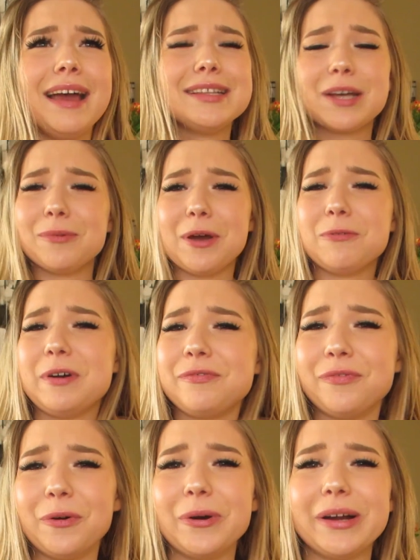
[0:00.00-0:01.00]
Don't know what
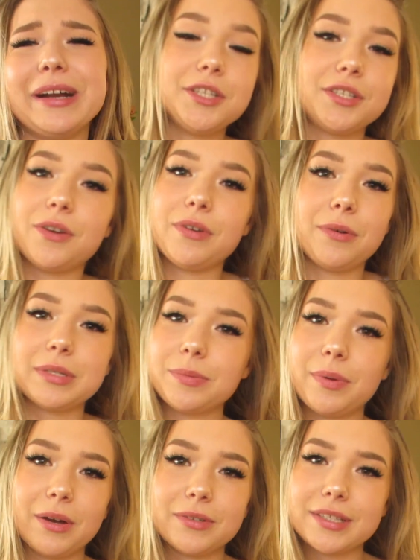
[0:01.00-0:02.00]
for. Just don't know what to
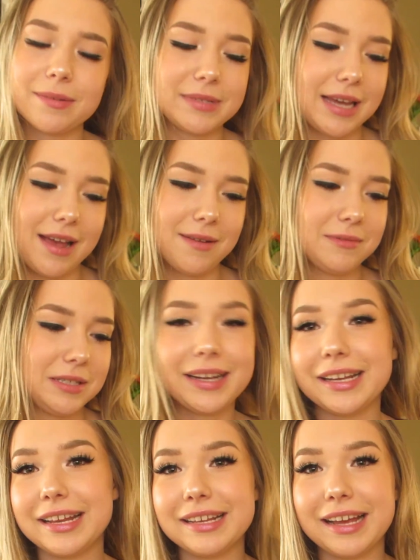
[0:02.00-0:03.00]
post sometimes.
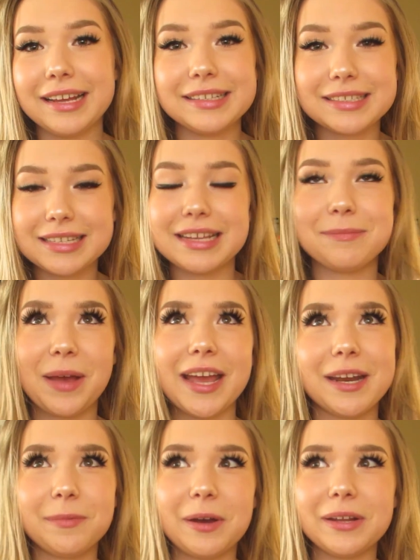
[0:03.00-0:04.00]
I just get in my
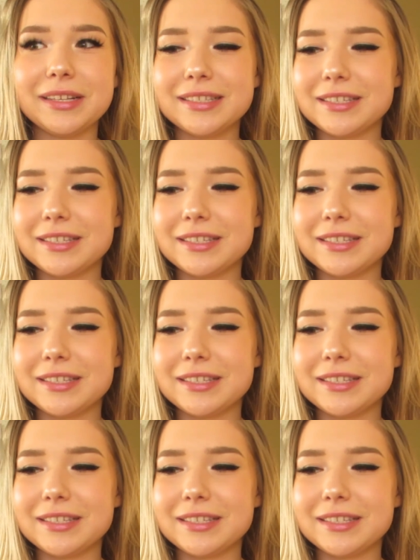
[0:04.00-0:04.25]
head about it.